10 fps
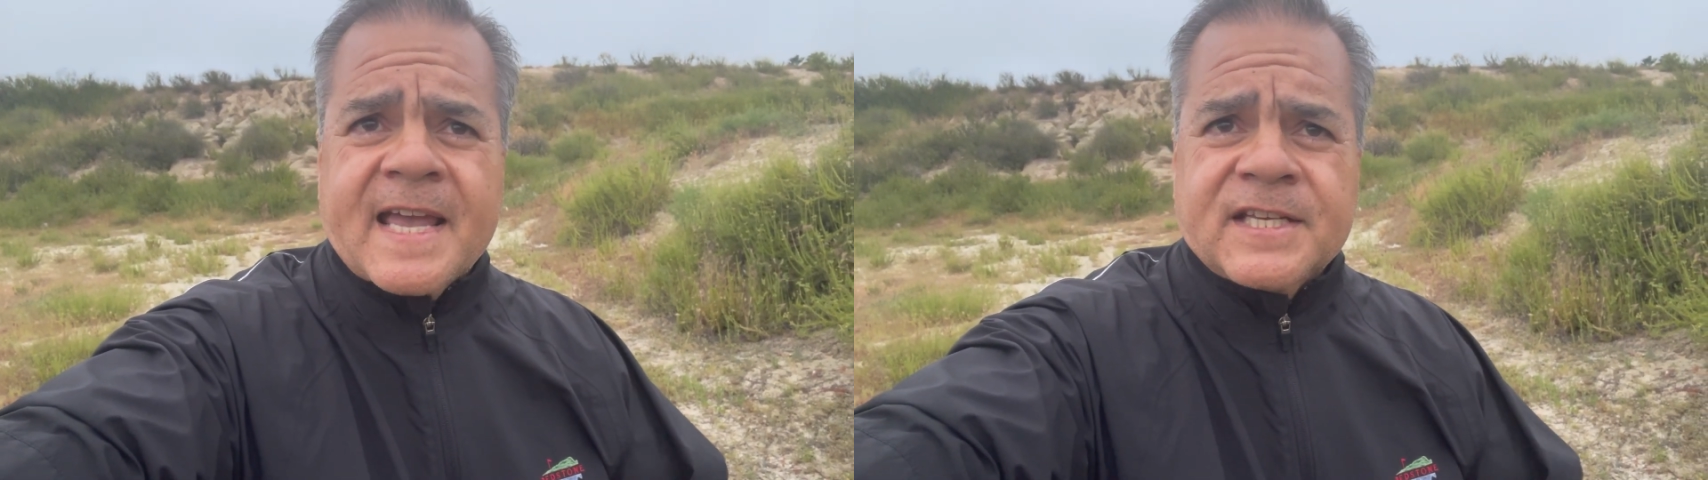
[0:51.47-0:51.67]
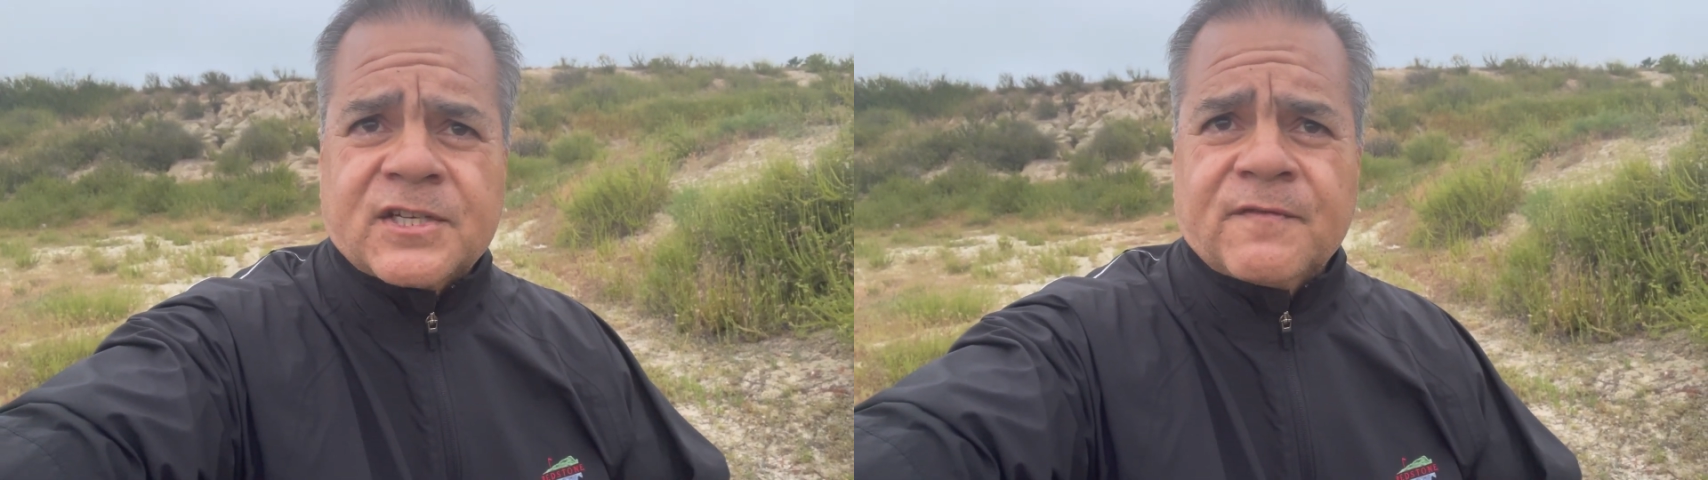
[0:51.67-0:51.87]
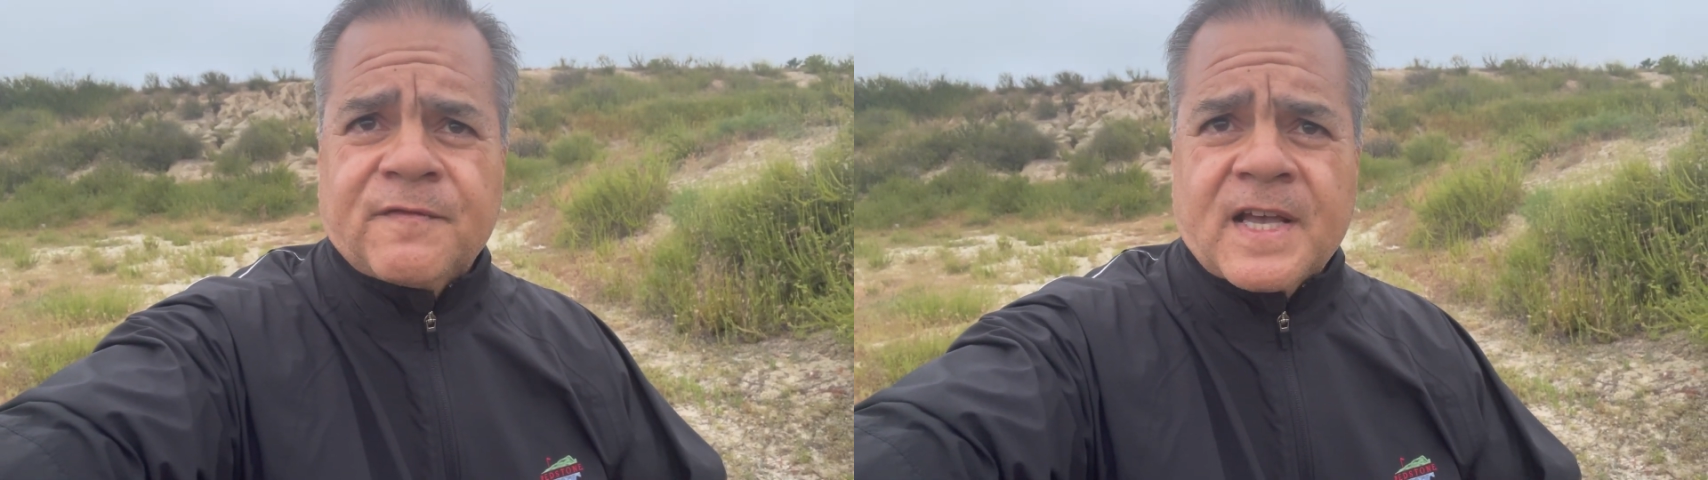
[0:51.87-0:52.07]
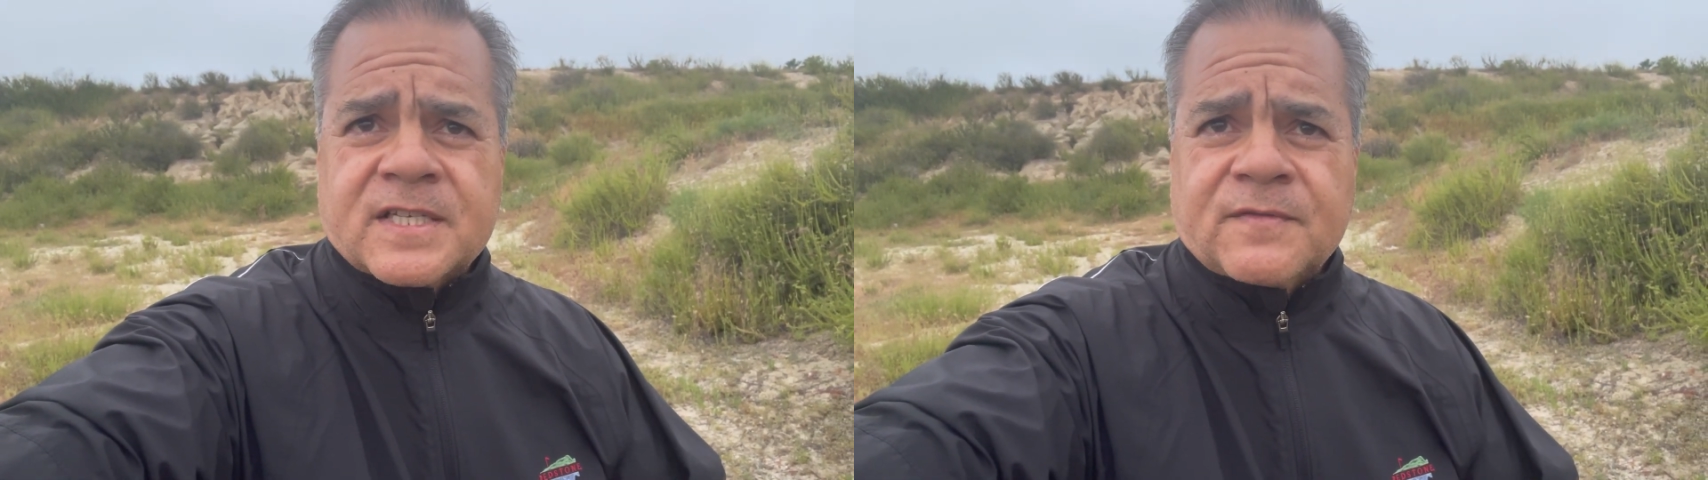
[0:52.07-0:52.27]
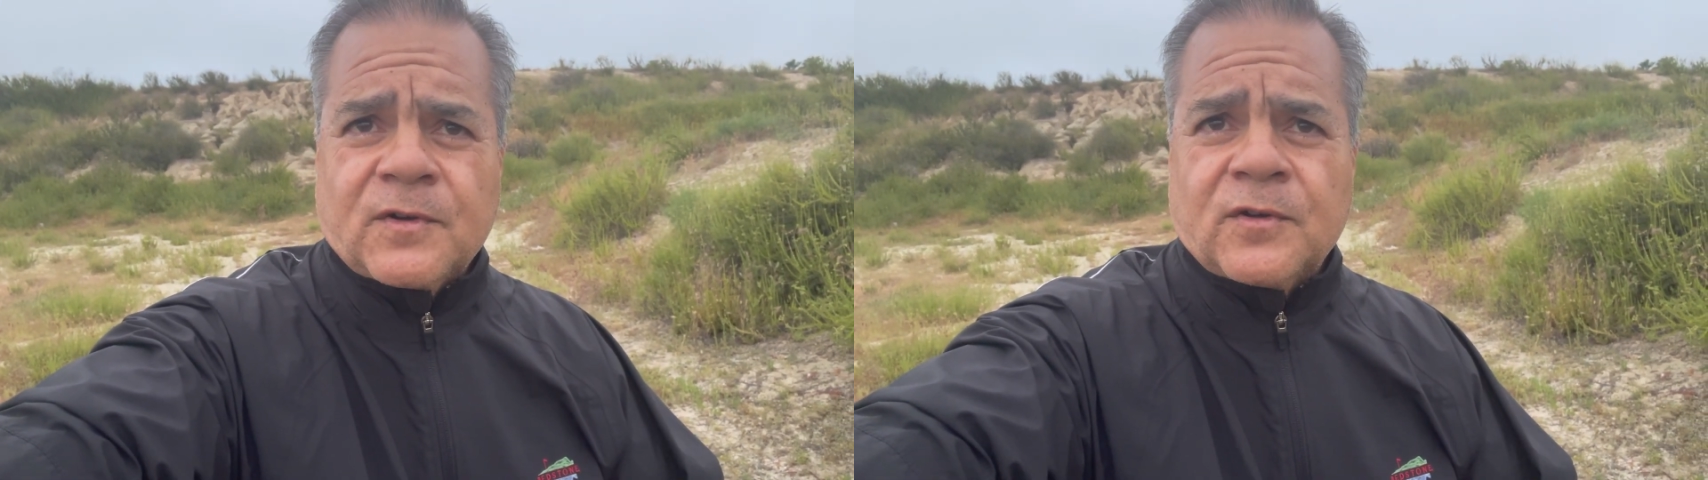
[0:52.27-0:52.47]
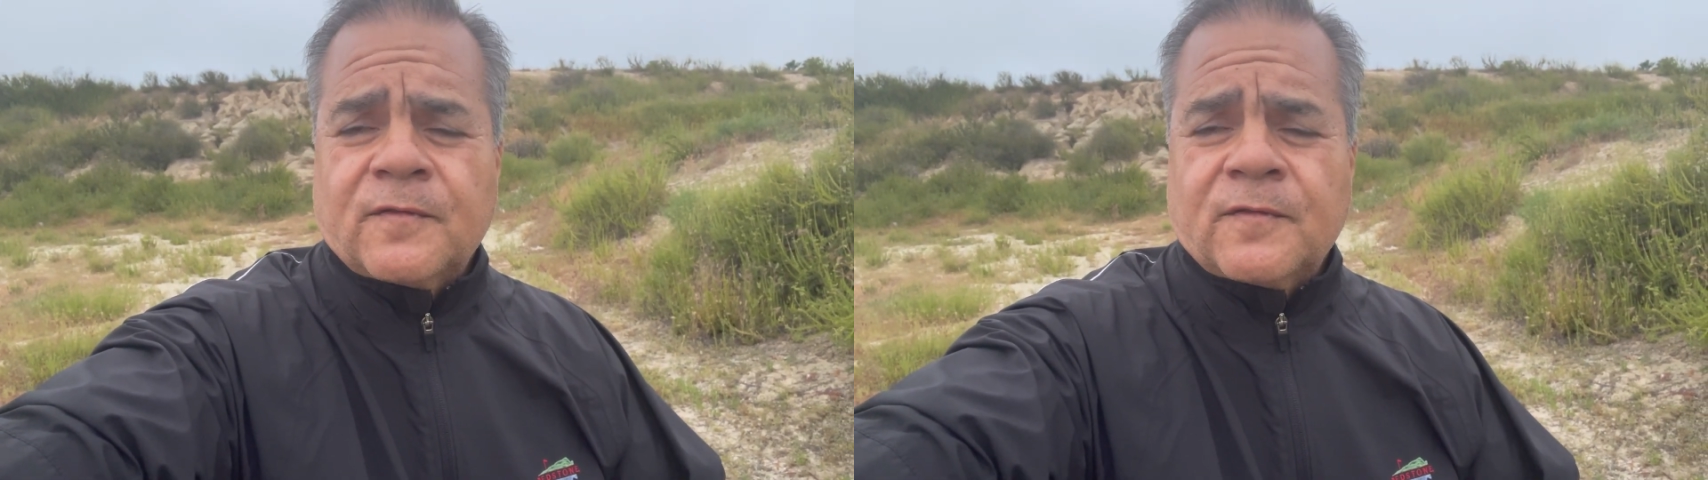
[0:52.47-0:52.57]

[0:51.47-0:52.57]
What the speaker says: ancient festival